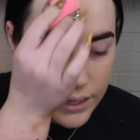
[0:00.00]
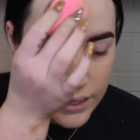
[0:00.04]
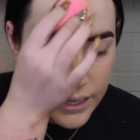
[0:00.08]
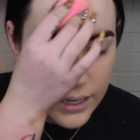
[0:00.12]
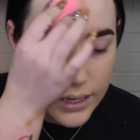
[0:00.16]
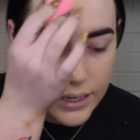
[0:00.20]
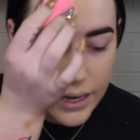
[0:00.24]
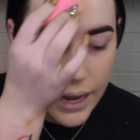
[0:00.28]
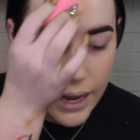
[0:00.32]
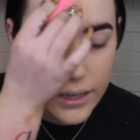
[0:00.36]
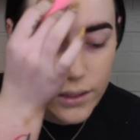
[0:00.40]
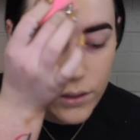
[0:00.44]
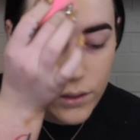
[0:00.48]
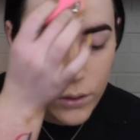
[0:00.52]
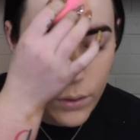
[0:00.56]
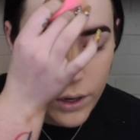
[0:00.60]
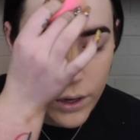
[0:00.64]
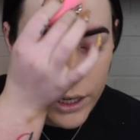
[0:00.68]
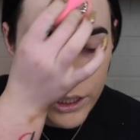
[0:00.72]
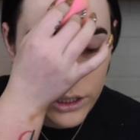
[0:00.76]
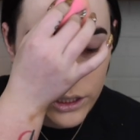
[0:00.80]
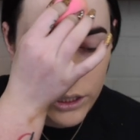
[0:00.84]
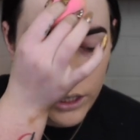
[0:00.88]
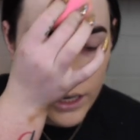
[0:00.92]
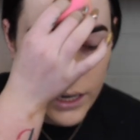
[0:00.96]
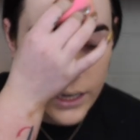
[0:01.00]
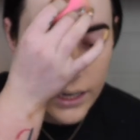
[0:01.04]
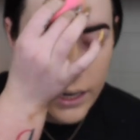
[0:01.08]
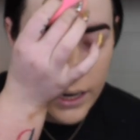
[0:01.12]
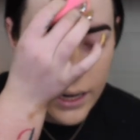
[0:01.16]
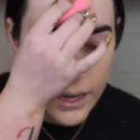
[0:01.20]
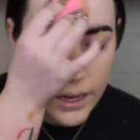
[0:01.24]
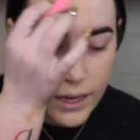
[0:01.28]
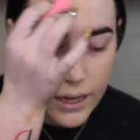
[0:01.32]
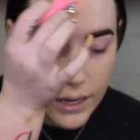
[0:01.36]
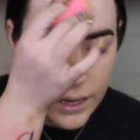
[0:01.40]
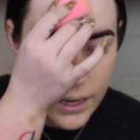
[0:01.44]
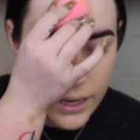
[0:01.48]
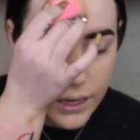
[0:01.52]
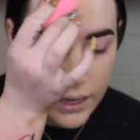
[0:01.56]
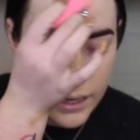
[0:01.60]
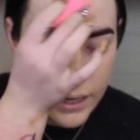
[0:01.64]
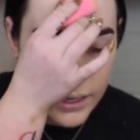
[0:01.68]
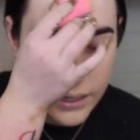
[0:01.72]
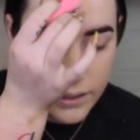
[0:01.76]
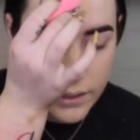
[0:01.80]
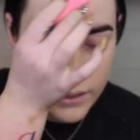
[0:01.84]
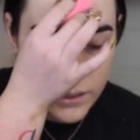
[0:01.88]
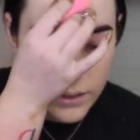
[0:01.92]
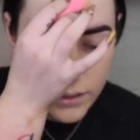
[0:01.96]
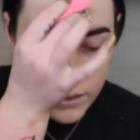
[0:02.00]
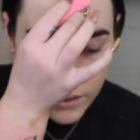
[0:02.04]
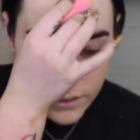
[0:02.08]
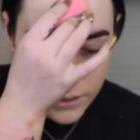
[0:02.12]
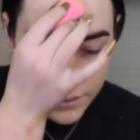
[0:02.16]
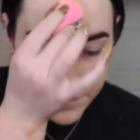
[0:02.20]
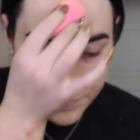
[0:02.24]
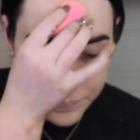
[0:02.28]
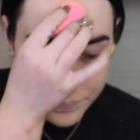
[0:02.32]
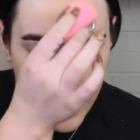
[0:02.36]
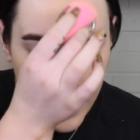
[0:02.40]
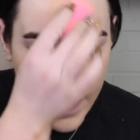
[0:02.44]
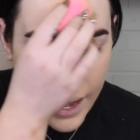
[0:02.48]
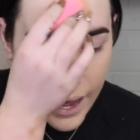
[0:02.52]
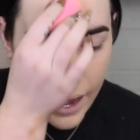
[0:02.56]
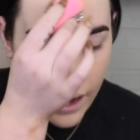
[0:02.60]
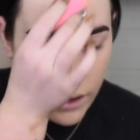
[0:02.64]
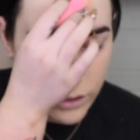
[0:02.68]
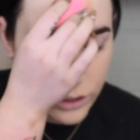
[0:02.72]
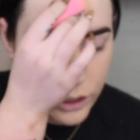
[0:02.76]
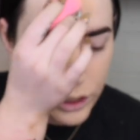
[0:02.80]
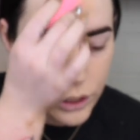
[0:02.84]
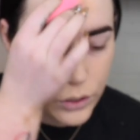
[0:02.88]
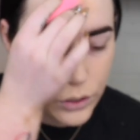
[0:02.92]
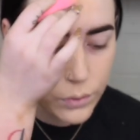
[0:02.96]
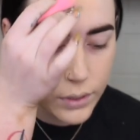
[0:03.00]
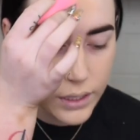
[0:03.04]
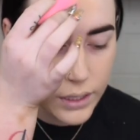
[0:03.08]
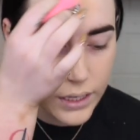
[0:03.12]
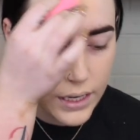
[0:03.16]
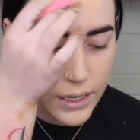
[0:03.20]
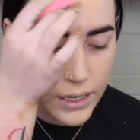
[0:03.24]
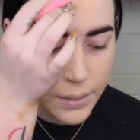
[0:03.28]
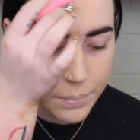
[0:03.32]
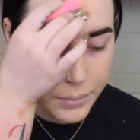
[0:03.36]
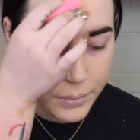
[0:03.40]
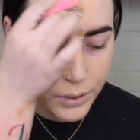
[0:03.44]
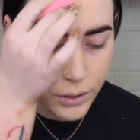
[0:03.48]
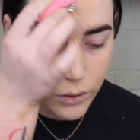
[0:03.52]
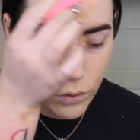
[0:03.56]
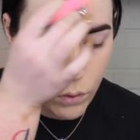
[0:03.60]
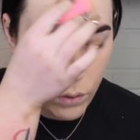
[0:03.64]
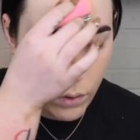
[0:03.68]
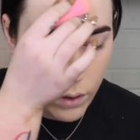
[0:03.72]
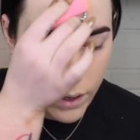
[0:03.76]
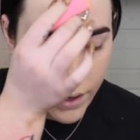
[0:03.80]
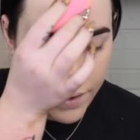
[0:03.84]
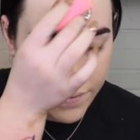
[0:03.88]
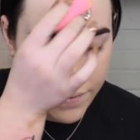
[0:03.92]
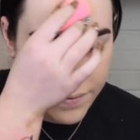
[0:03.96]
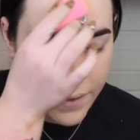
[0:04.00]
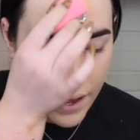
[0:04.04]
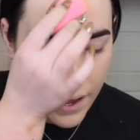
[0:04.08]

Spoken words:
The next question is, how do you keep your